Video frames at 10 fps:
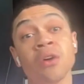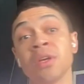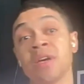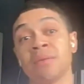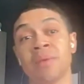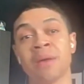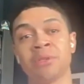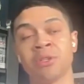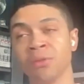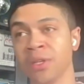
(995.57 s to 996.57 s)
Oh yeah,
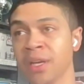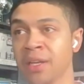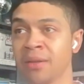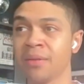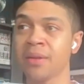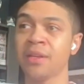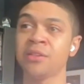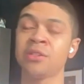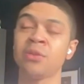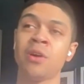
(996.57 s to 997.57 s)
absolutely.
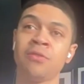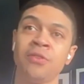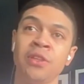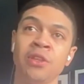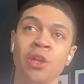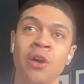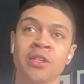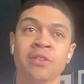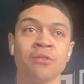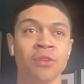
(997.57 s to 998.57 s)
And so often the
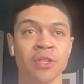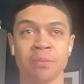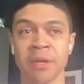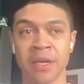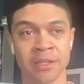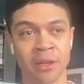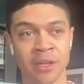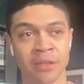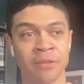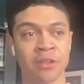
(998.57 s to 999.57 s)
loss of green space,
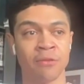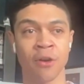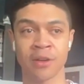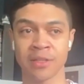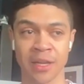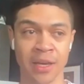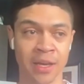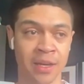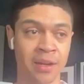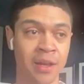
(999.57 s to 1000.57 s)
loss of this forest
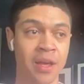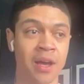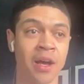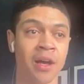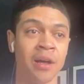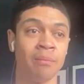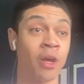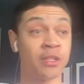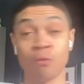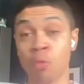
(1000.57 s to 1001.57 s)
land,
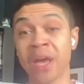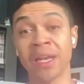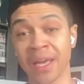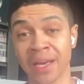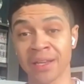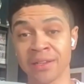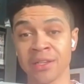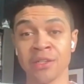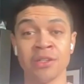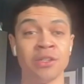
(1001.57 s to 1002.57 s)
loss of wetlands
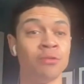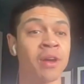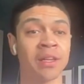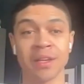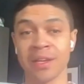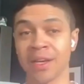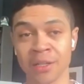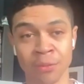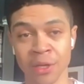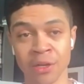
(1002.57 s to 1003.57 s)
is directly
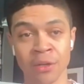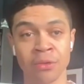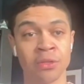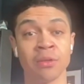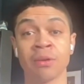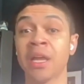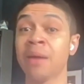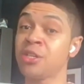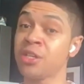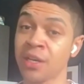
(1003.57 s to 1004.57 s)
connected, we know, to
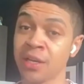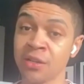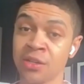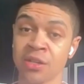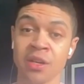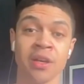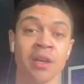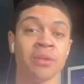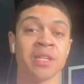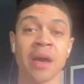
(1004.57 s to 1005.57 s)
climate change
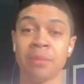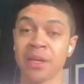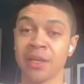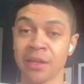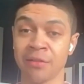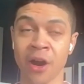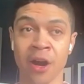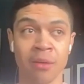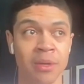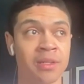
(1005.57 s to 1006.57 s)
and what's happening in the
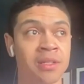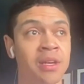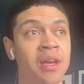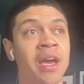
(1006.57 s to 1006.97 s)
environment